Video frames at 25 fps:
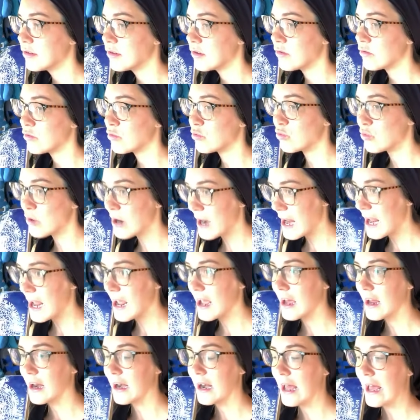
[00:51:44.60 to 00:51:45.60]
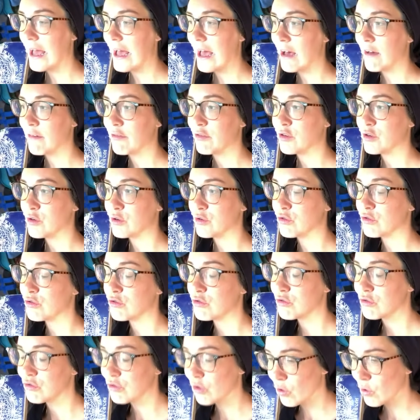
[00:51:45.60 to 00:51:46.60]
ran after
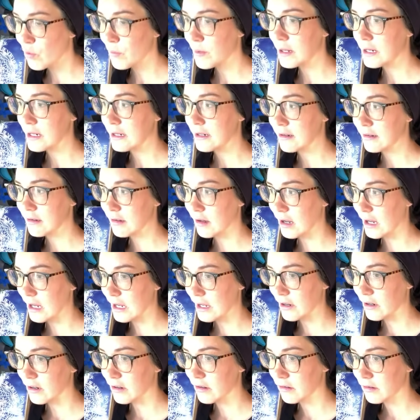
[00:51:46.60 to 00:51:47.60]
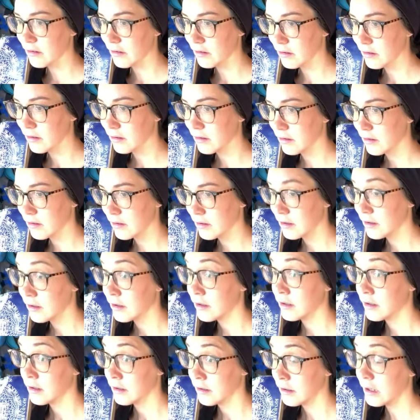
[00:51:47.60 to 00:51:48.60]
so many desires,
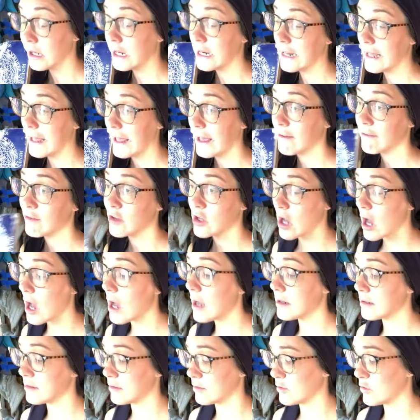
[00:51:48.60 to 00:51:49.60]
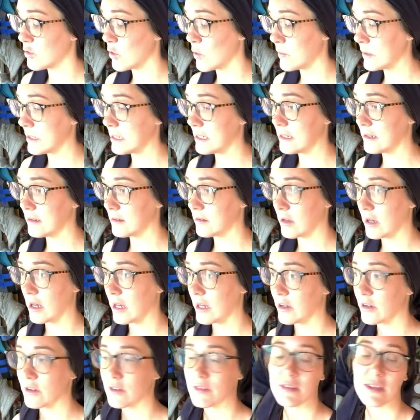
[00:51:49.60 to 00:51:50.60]
and I have gotten so many
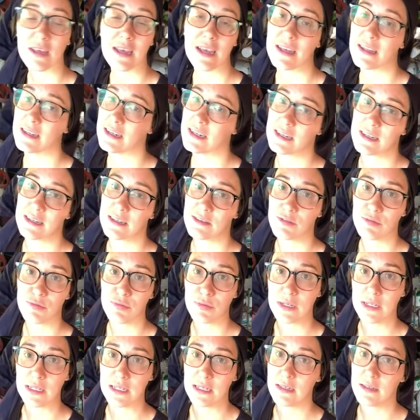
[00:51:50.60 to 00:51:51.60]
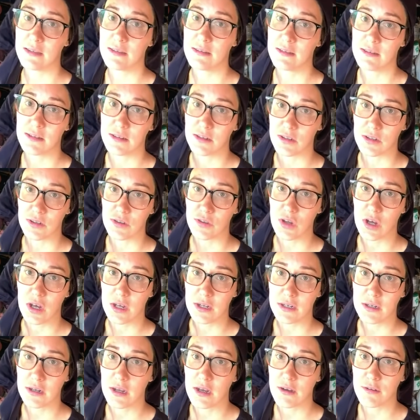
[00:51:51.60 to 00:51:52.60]
desires, and it is really still not
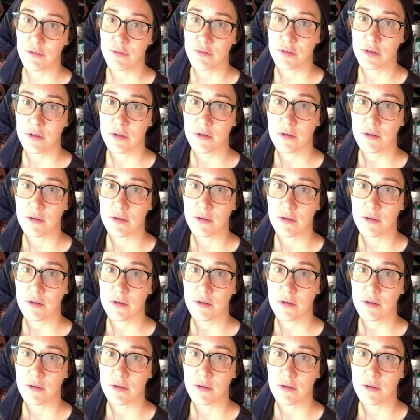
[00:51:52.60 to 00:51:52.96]
enough.